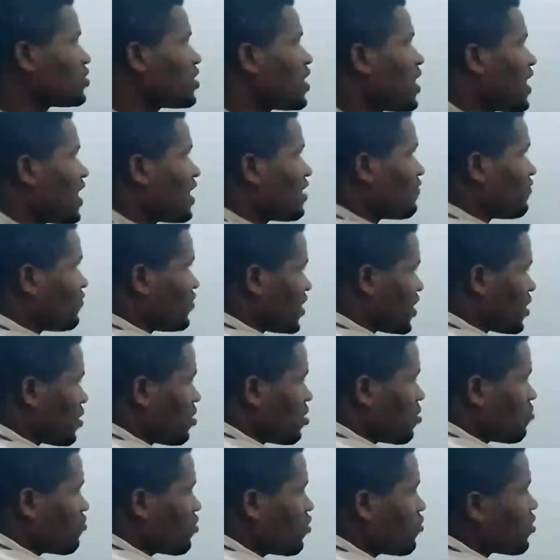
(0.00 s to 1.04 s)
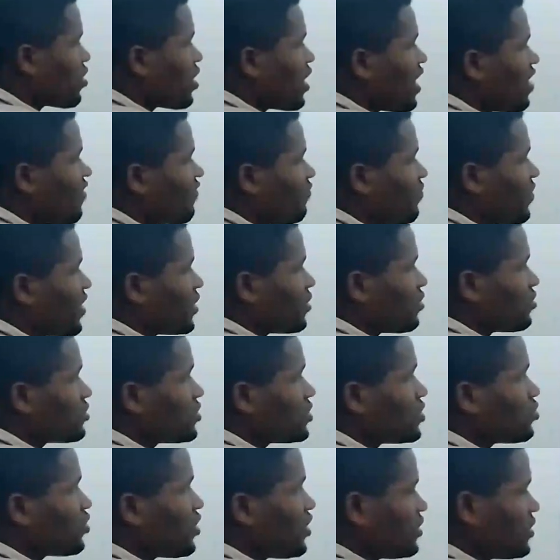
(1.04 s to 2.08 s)
we have here, where we have
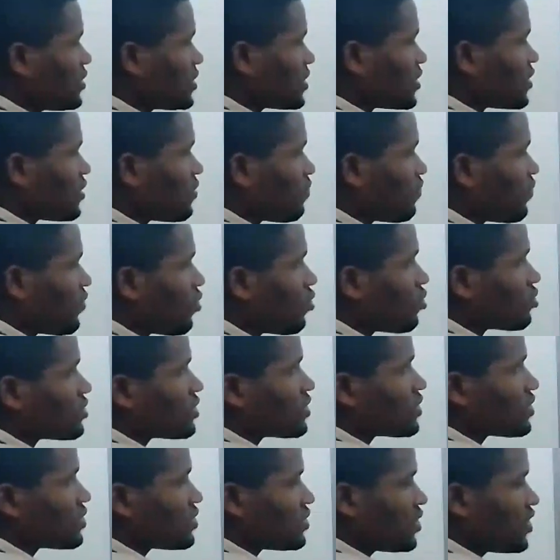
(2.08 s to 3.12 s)
minus 20 plus